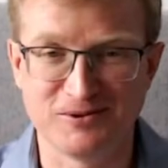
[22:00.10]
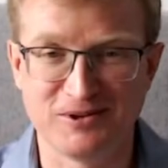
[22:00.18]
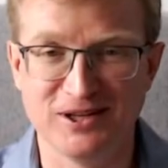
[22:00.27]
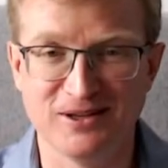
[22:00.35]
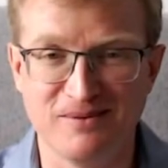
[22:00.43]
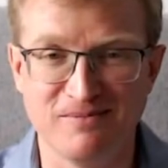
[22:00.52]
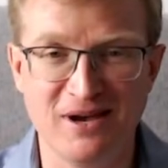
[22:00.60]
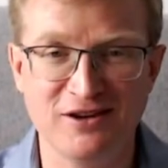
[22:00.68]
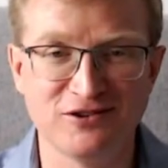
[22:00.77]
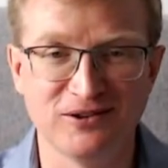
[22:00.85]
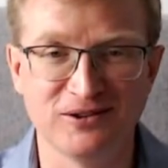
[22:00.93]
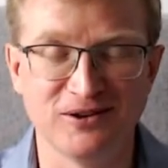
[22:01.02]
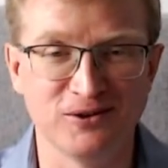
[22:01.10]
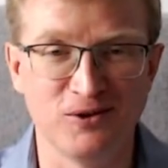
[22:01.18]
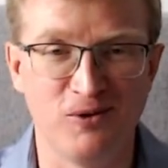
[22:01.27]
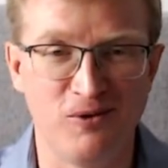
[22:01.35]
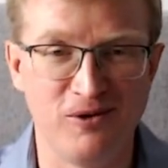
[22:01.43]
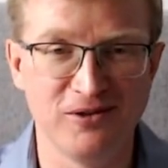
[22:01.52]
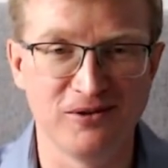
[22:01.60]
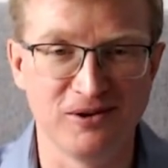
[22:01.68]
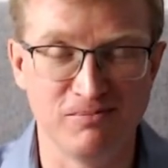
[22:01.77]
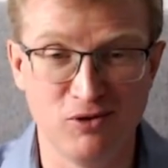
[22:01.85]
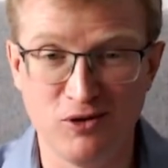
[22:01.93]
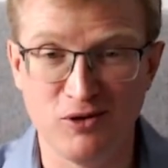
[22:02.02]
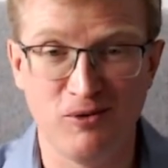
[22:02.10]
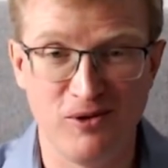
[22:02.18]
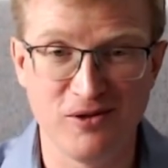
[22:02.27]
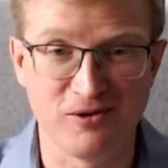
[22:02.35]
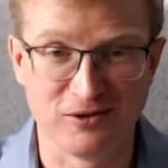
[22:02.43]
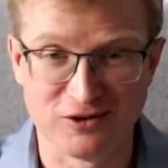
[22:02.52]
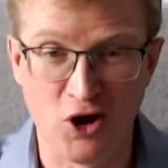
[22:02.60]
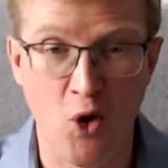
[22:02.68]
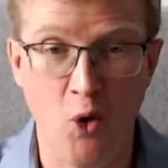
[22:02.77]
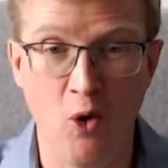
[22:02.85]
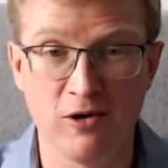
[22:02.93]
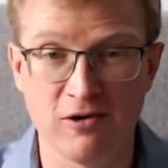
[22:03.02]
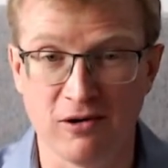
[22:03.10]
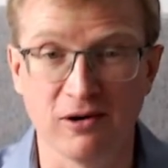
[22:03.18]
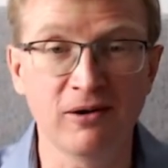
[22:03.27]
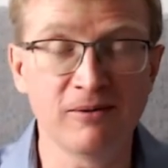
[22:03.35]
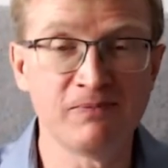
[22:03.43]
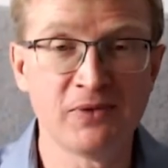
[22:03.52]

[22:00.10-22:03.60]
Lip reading: can imagine a book author's horror